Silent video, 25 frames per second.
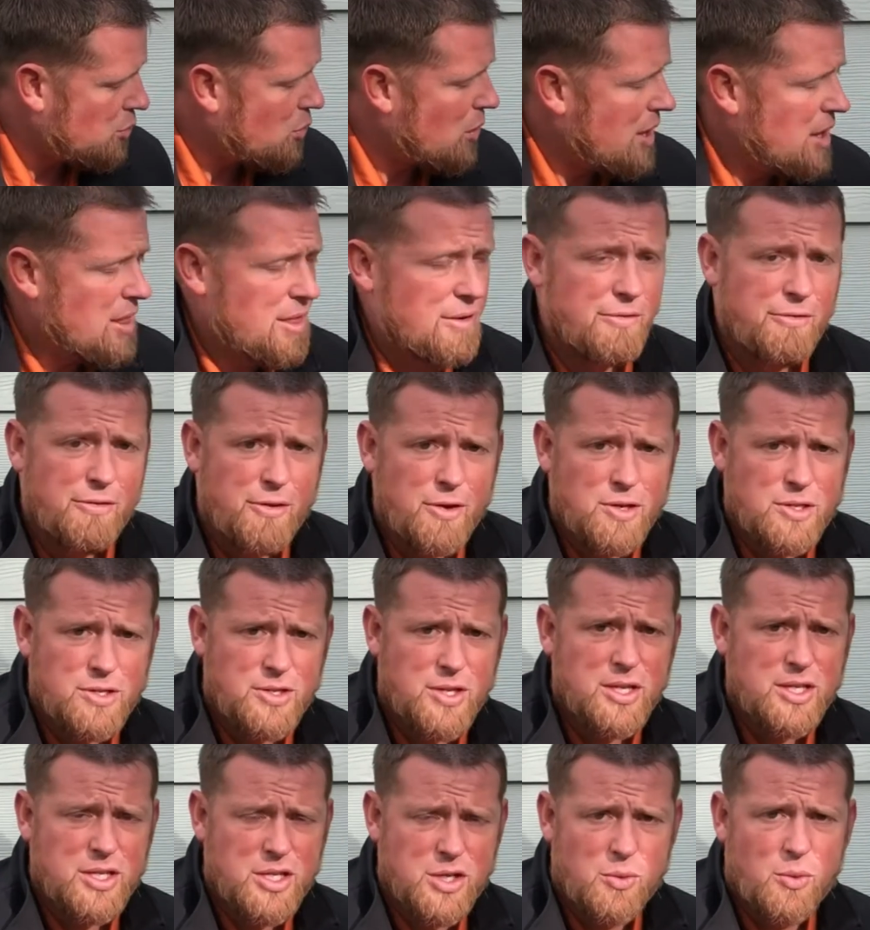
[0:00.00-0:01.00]
one of the first
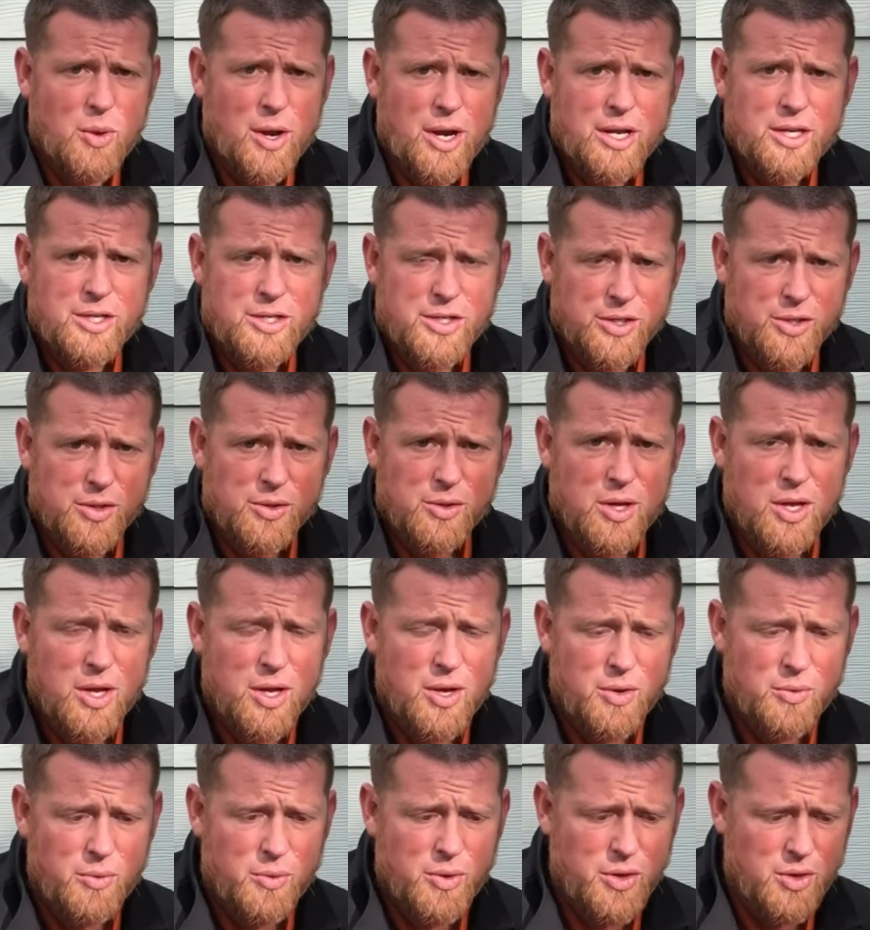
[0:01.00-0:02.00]
things you want to do
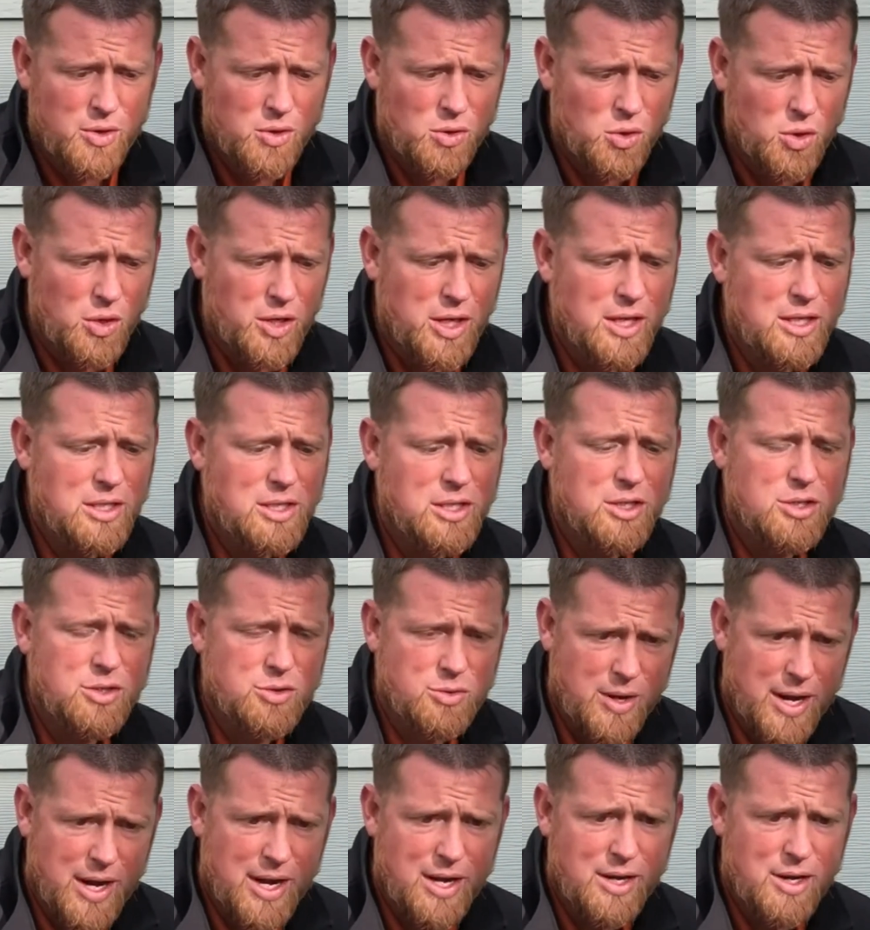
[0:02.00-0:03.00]
when you're looking to
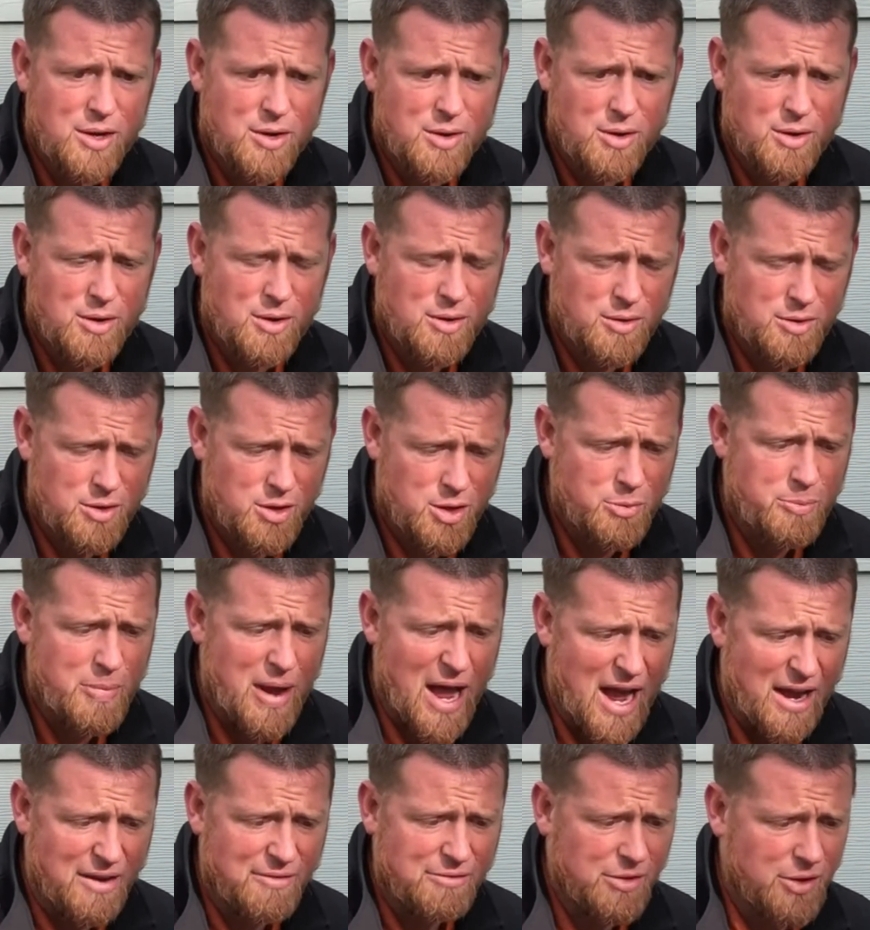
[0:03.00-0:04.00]
drain your
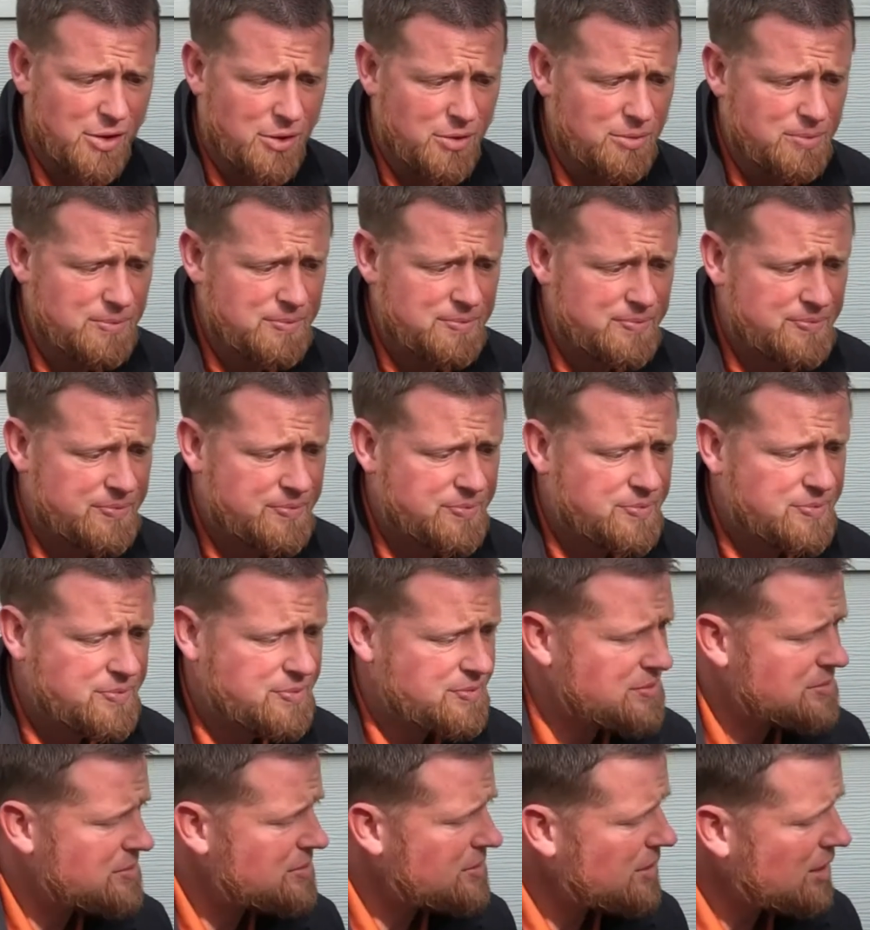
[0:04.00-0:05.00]
backflow
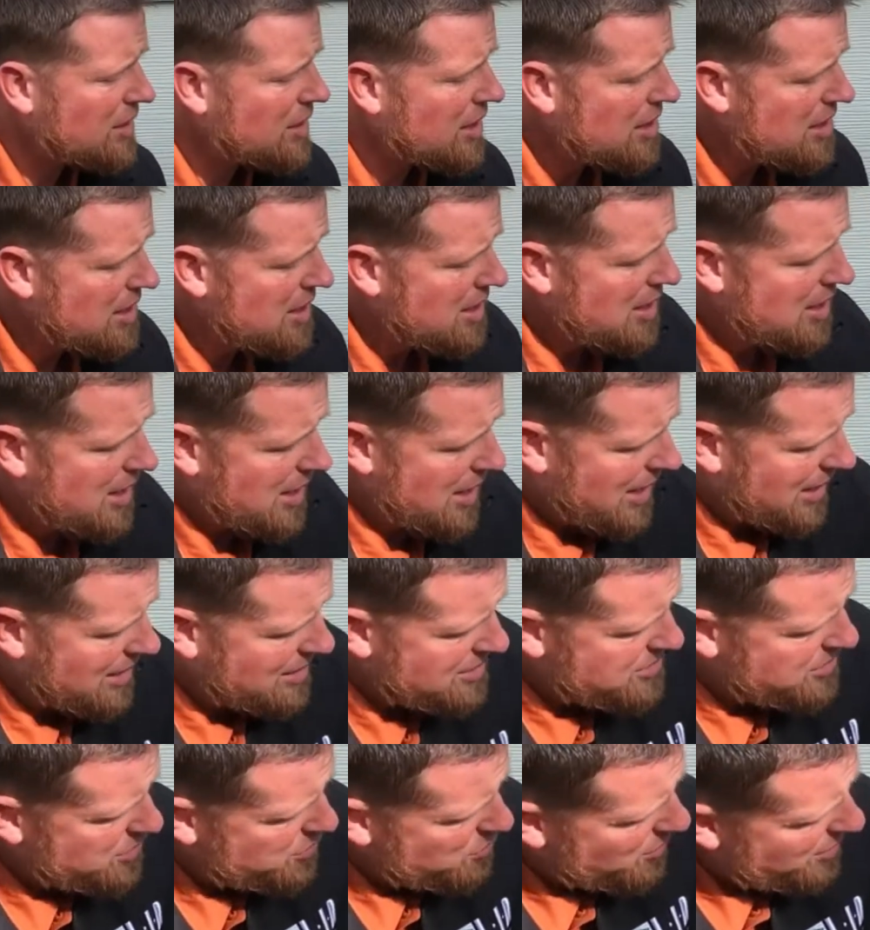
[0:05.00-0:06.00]

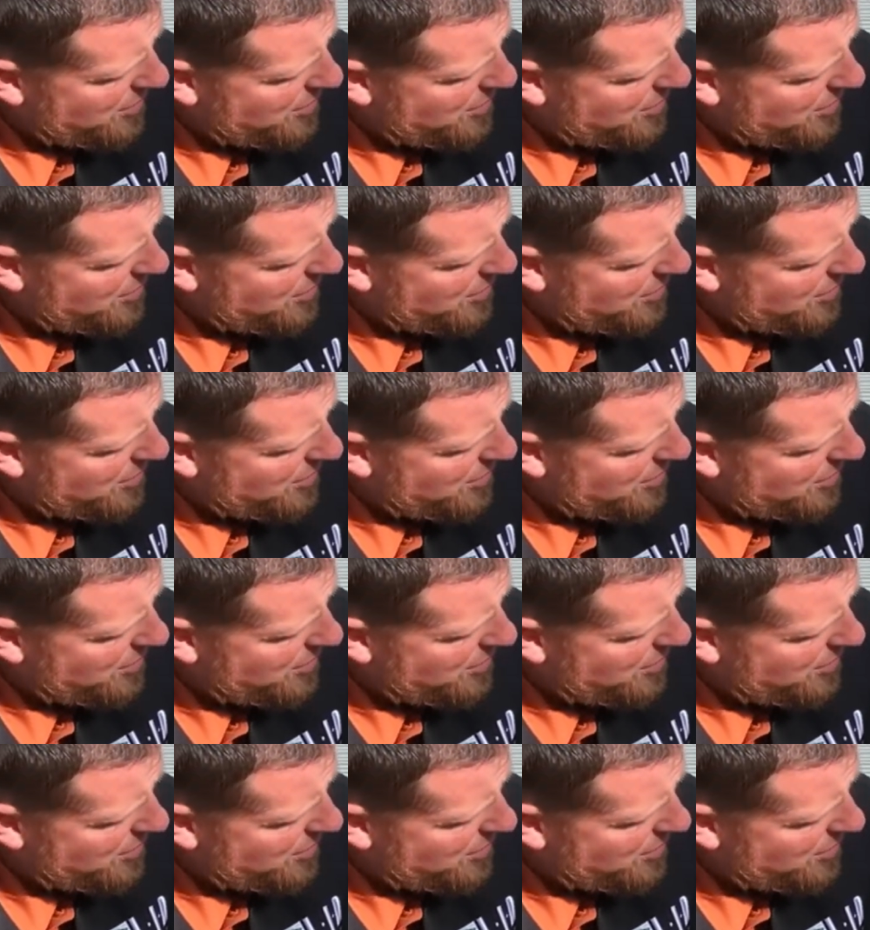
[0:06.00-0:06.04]
is you